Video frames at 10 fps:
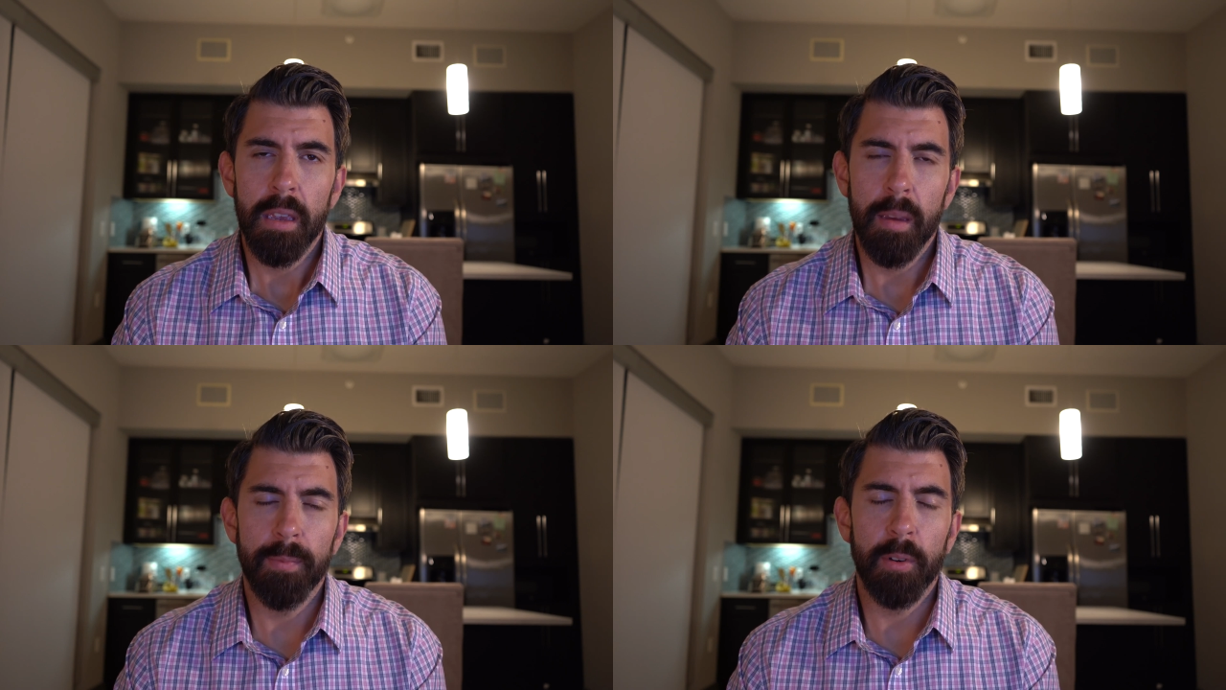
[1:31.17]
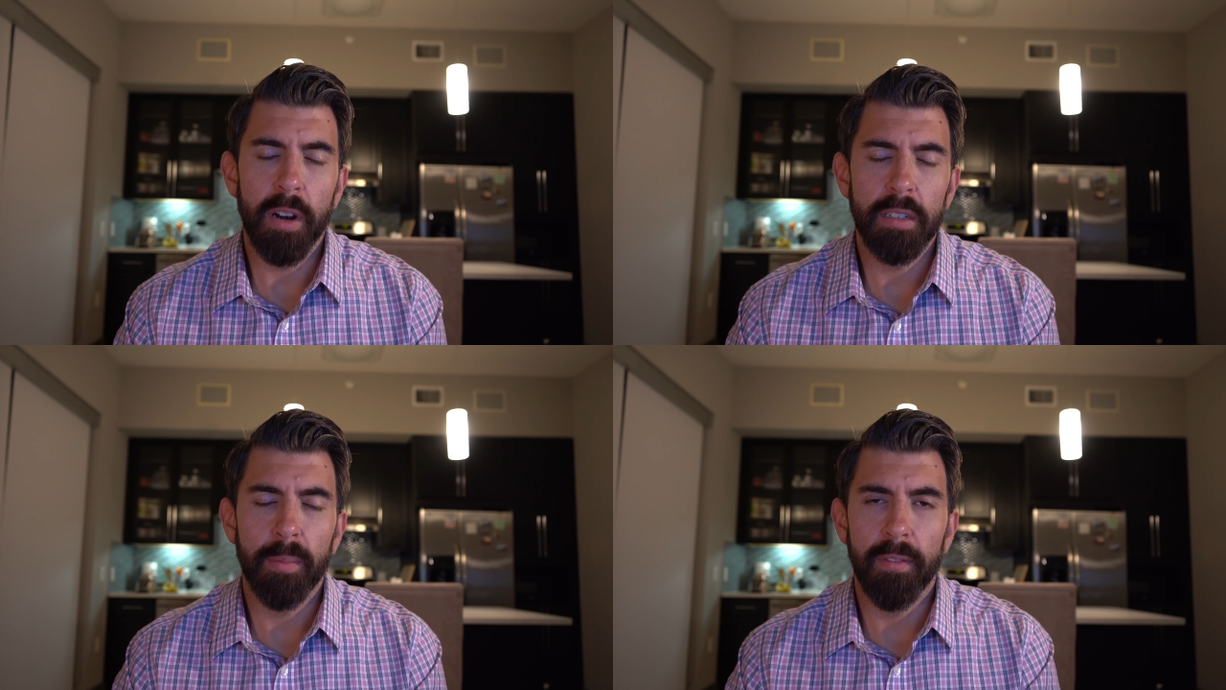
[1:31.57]
He
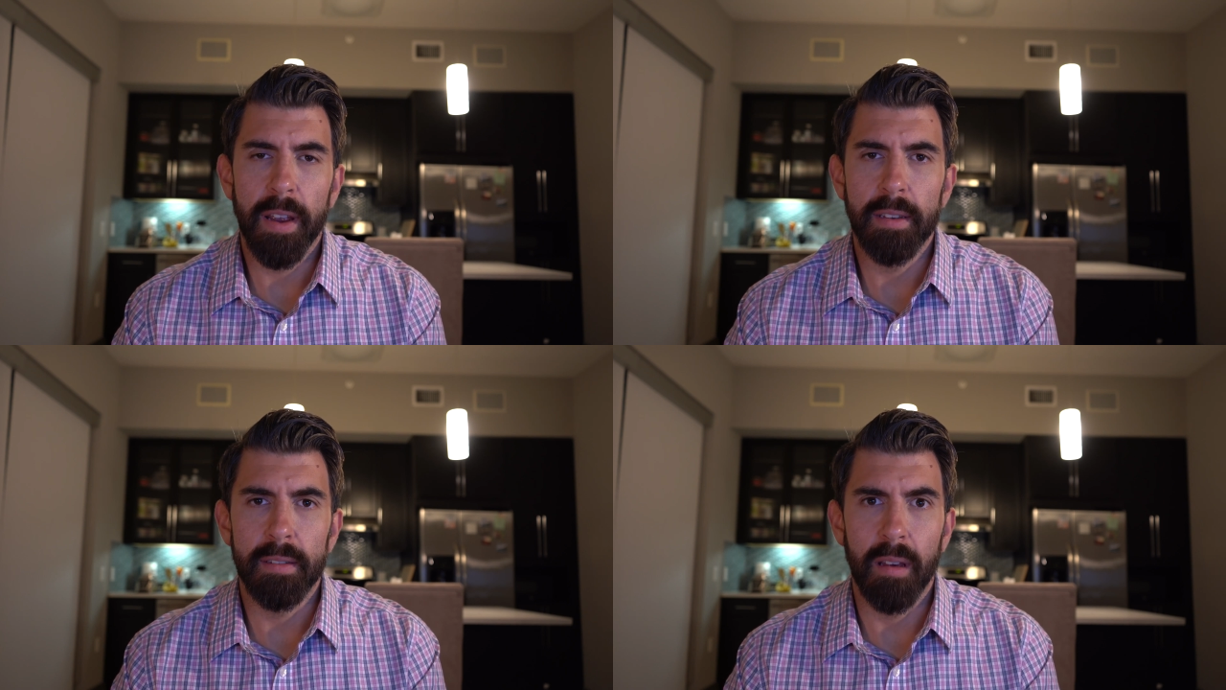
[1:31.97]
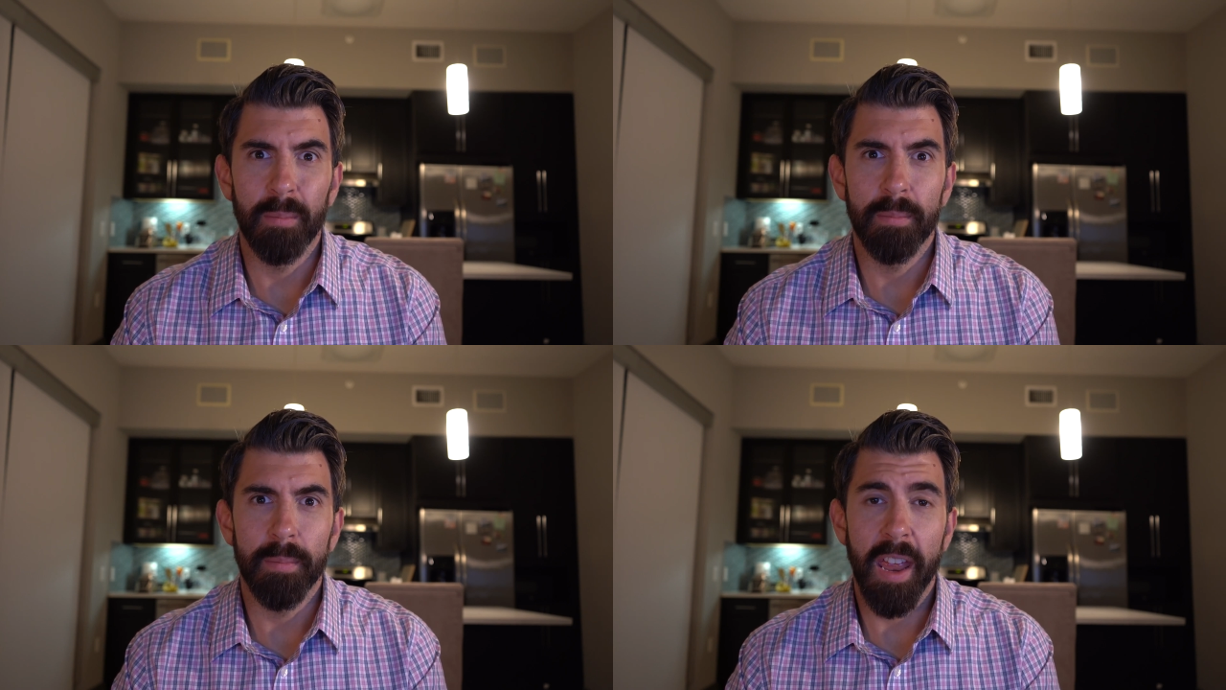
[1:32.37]
tries to provide
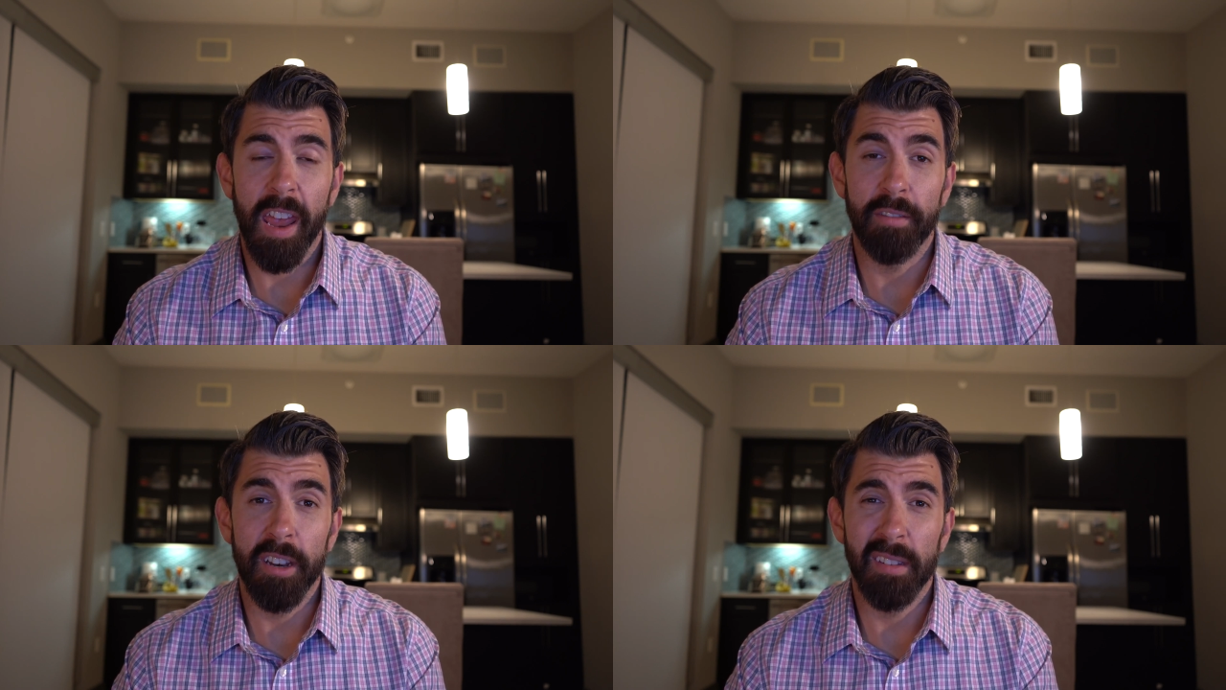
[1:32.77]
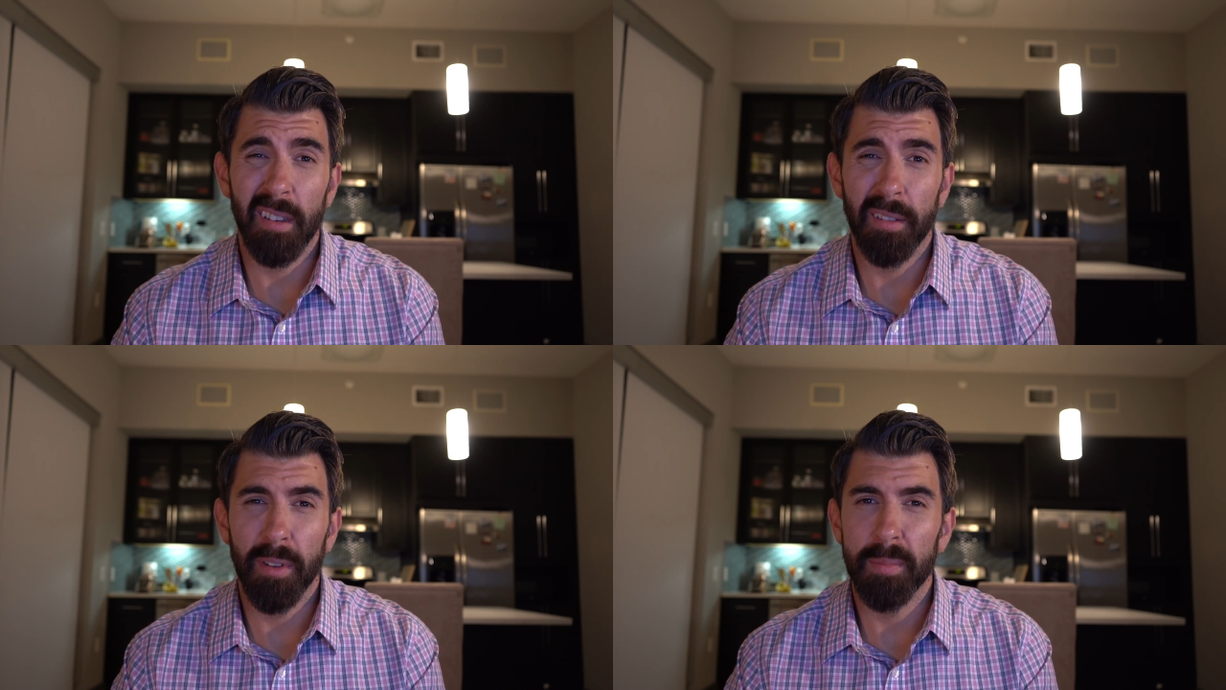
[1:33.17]
some evidence
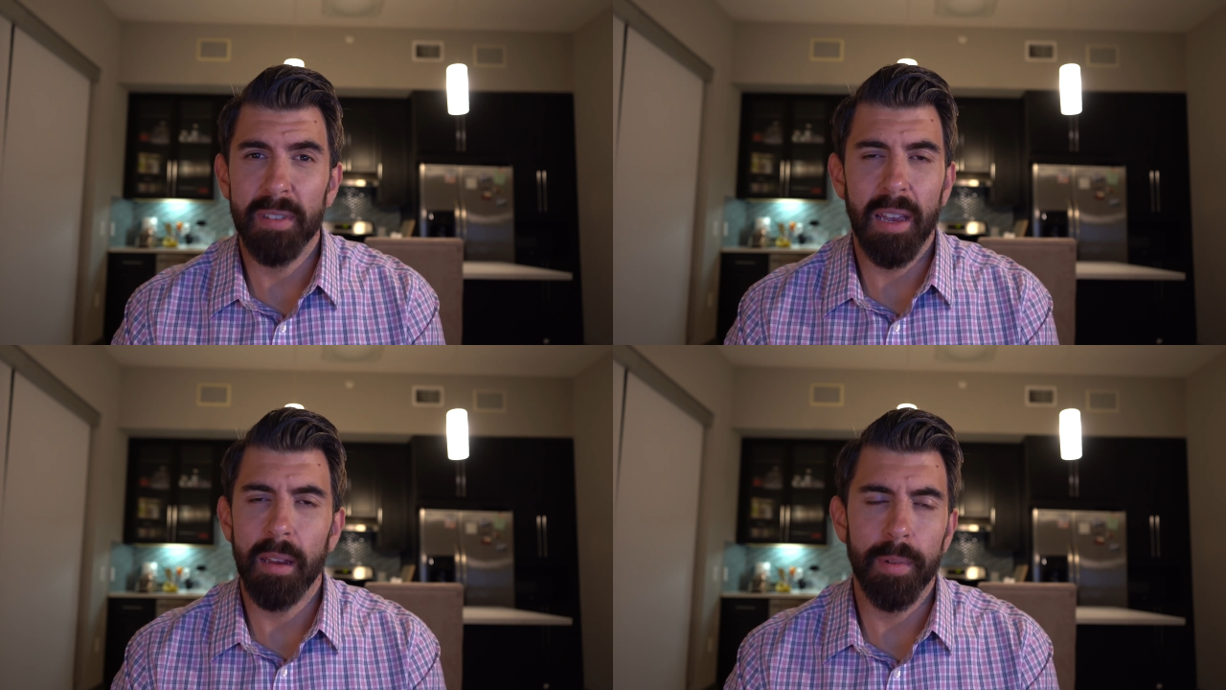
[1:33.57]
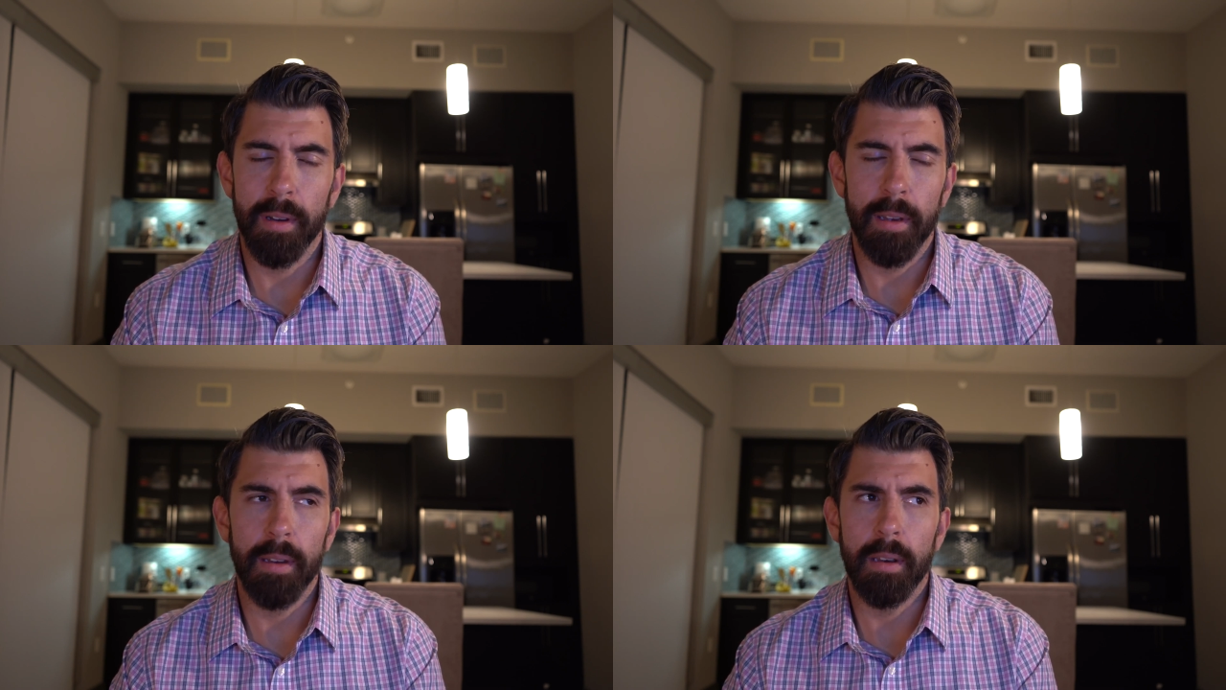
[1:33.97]
on the flip side,
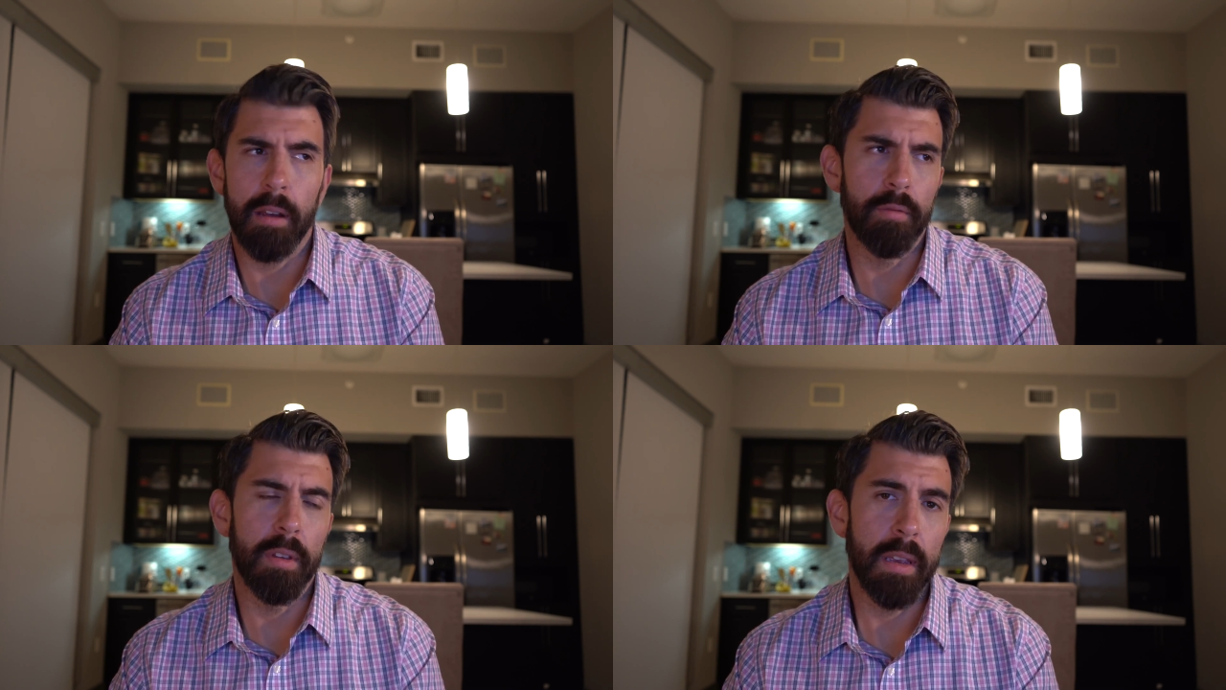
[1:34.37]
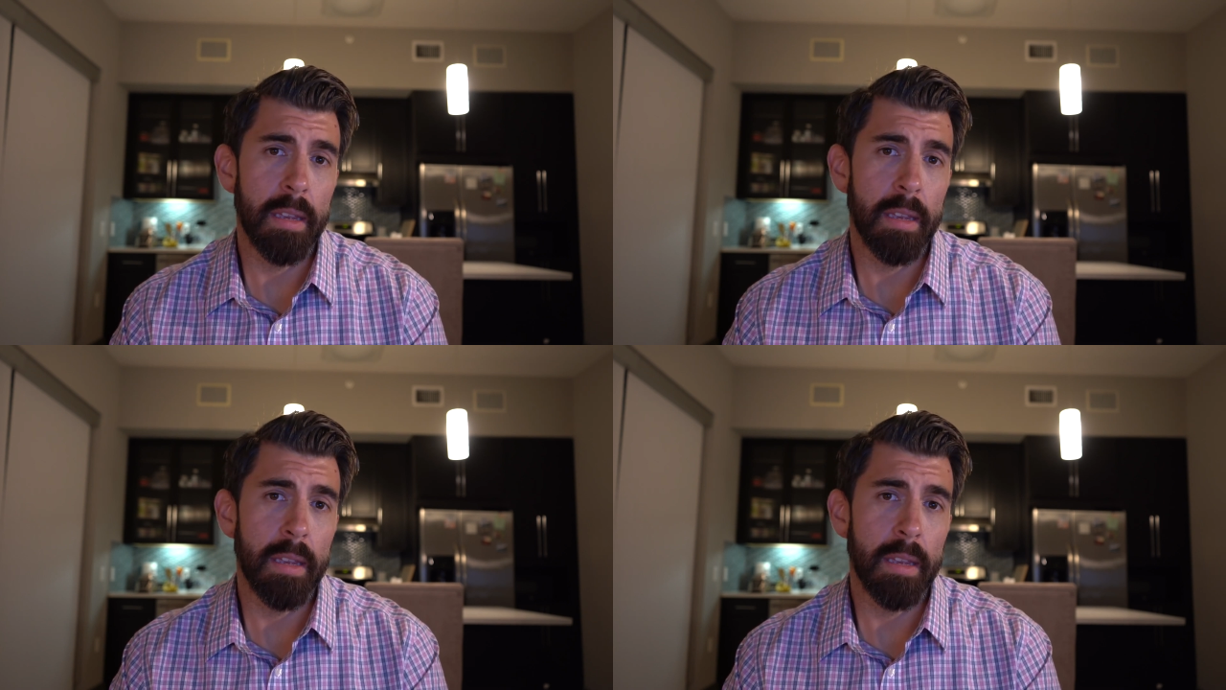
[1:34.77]
but not really.